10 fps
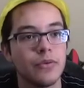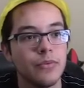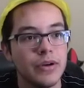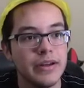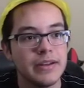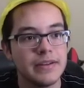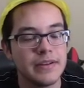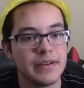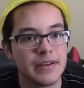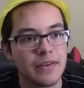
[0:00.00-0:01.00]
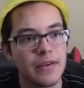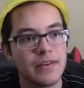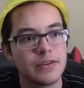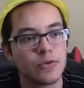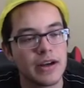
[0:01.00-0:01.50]
What is this? I
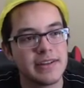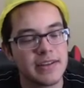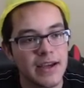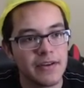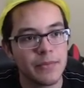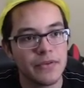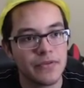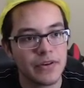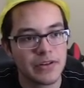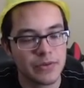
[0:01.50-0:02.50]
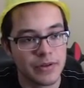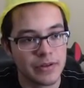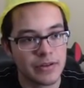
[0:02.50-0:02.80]
think this is where I saved my first one,